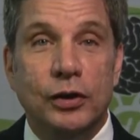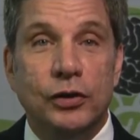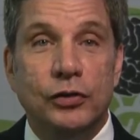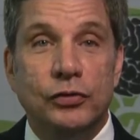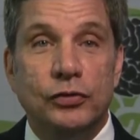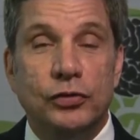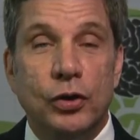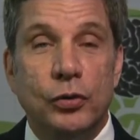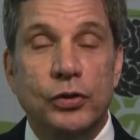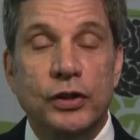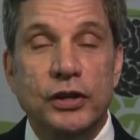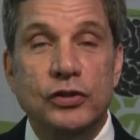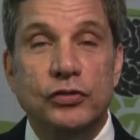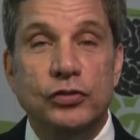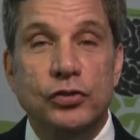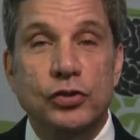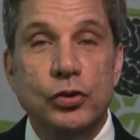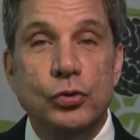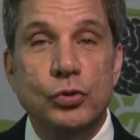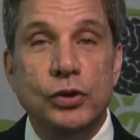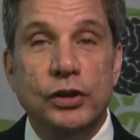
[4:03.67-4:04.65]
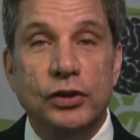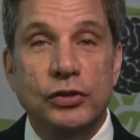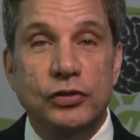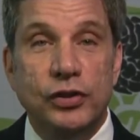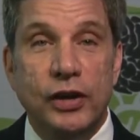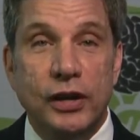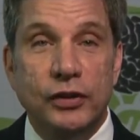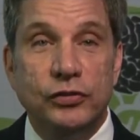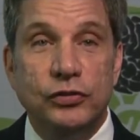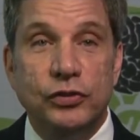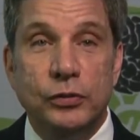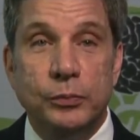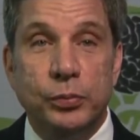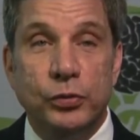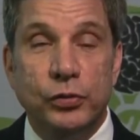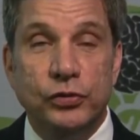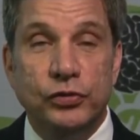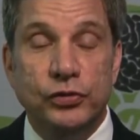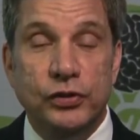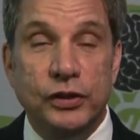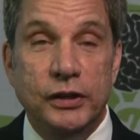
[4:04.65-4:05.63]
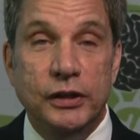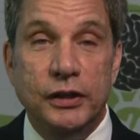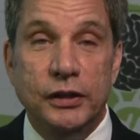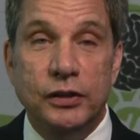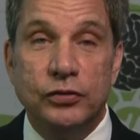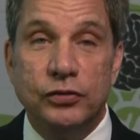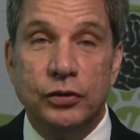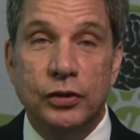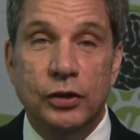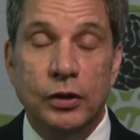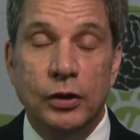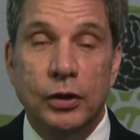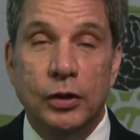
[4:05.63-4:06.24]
So these new contested proceedings